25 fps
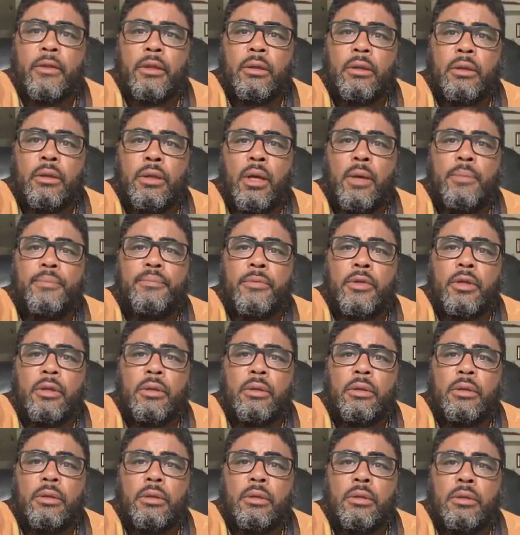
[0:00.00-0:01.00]
Yep.
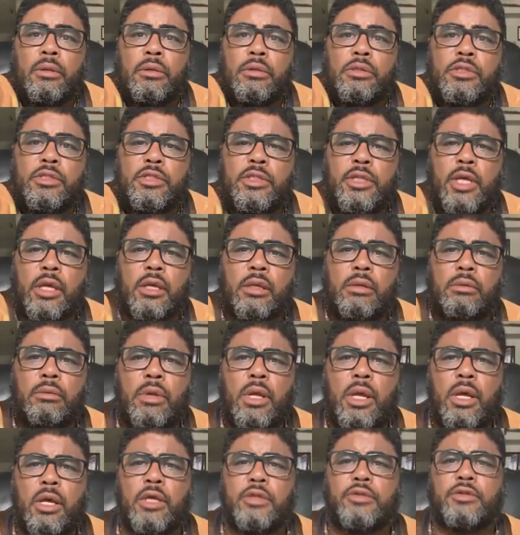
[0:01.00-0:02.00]
Second
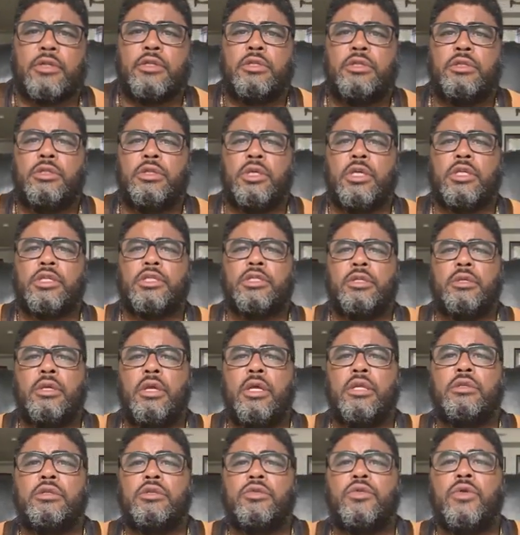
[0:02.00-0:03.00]
Ezra 6
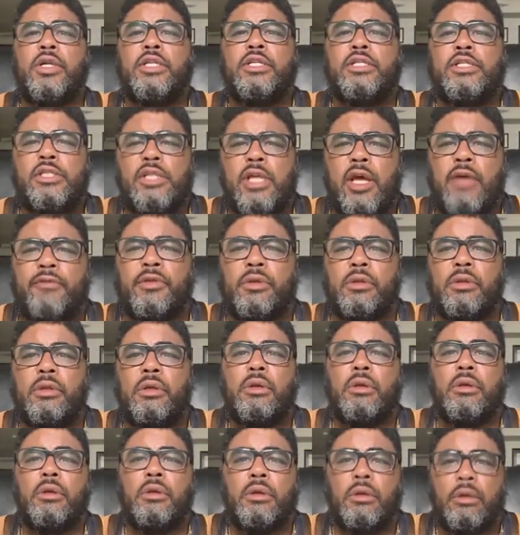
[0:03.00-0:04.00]
and 27.
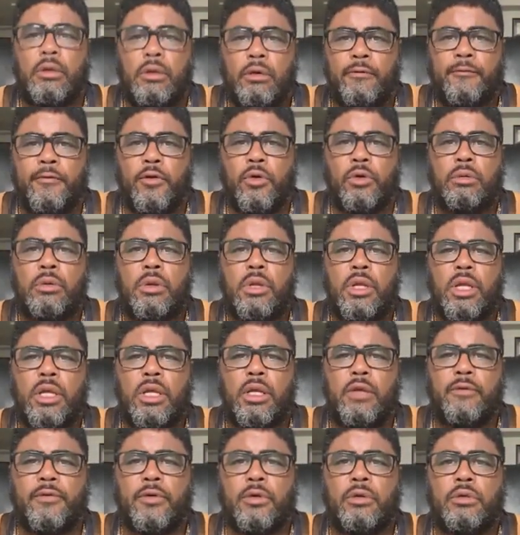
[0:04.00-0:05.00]
For
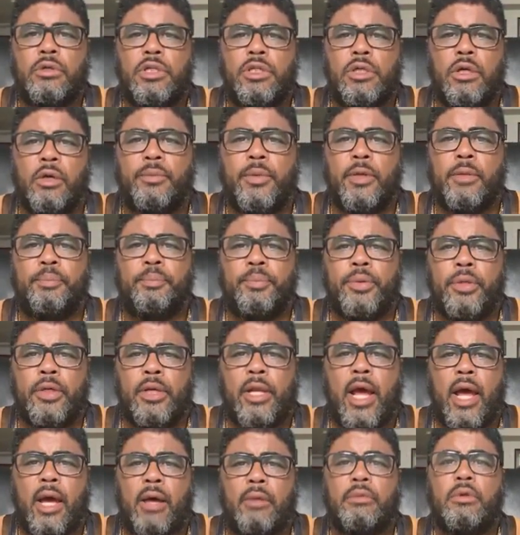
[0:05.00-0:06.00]
evil shall be put
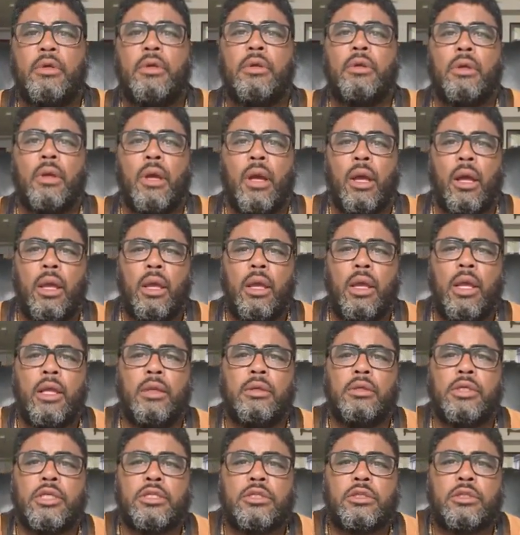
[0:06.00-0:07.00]
out,
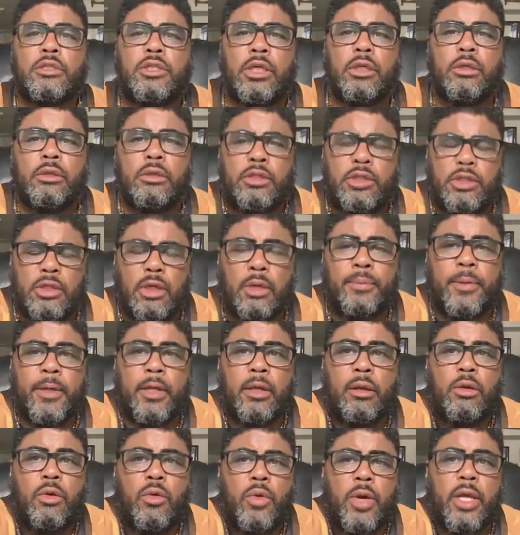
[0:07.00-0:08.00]
and deceit shall be
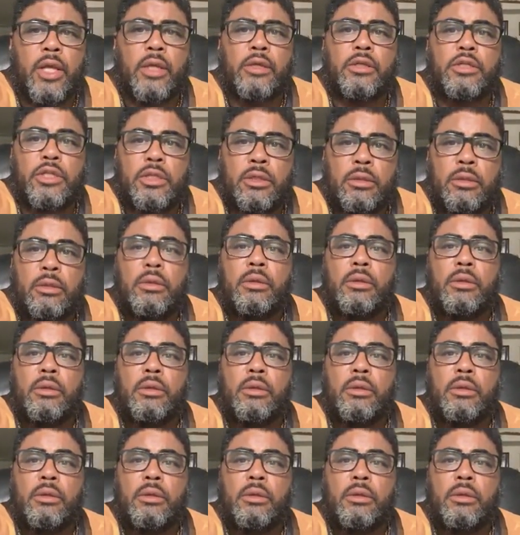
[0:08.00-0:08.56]
quenched.